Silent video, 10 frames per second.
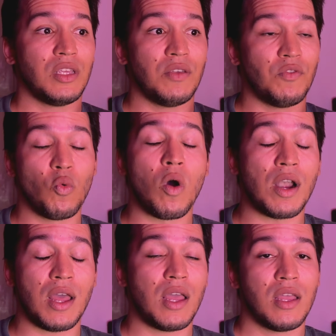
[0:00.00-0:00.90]
If you
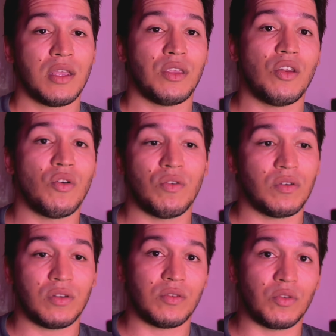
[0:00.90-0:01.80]
want to, you know,
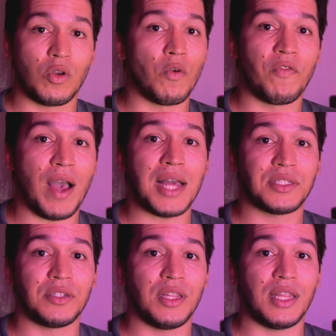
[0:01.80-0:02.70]
go
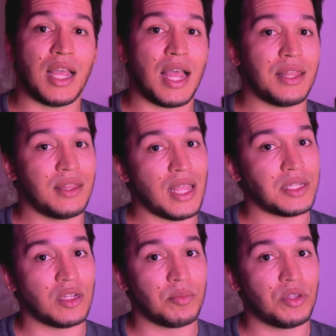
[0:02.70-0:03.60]
faster than that,
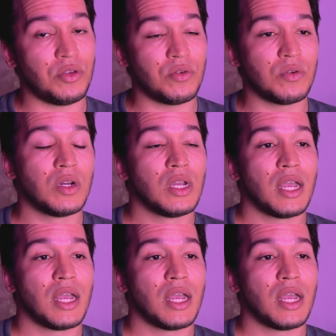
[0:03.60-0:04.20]
that's up to you.